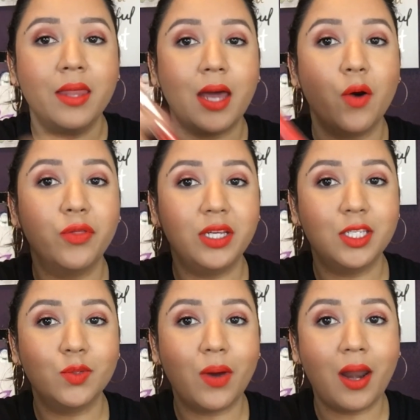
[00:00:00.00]
Now
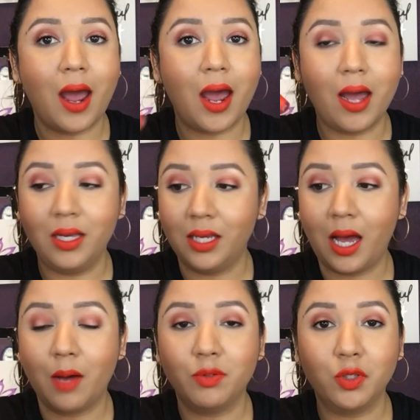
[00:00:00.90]
this one, I
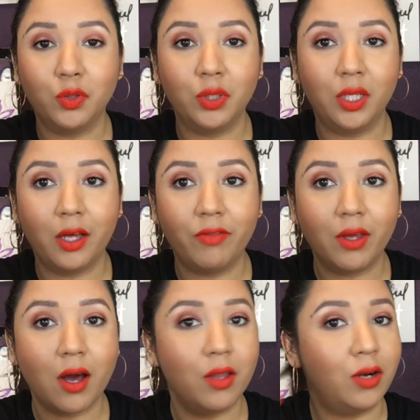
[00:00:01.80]
absolutely love the
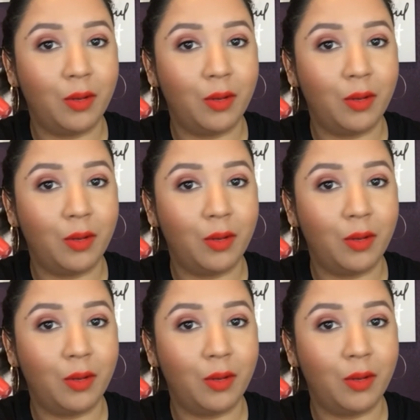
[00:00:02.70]
color.